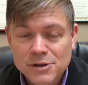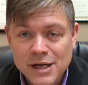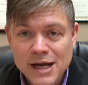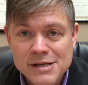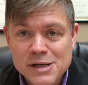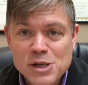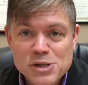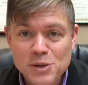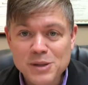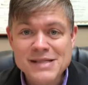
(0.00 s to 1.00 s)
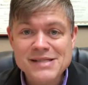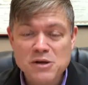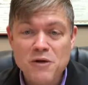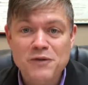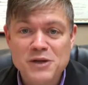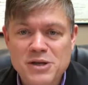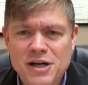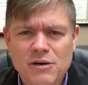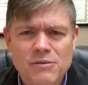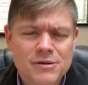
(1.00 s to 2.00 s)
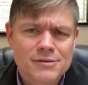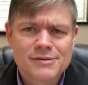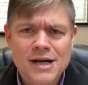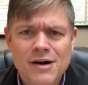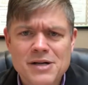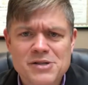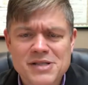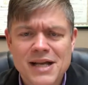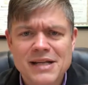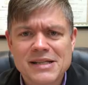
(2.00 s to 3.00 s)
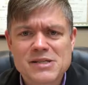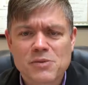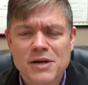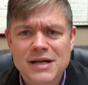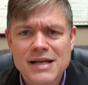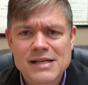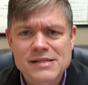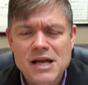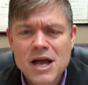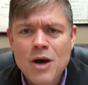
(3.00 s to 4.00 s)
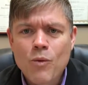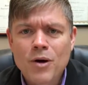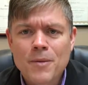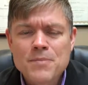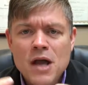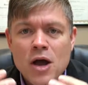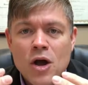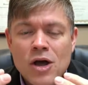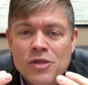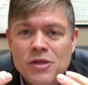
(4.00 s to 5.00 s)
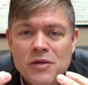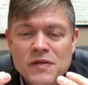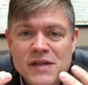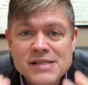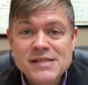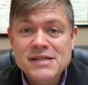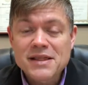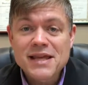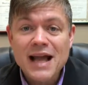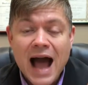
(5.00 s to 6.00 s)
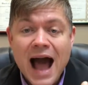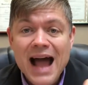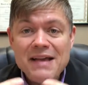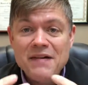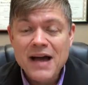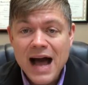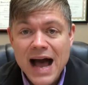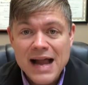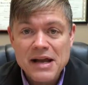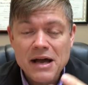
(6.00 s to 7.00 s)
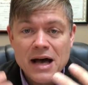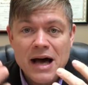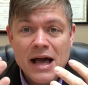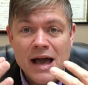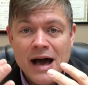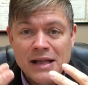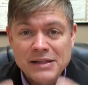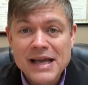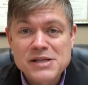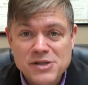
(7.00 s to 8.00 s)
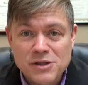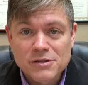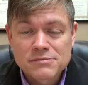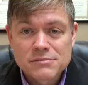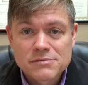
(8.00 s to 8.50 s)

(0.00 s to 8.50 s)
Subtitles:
Okay? So at least hopefully you go, well, now I understand at least what it is. Well, this is the thing. I got a laser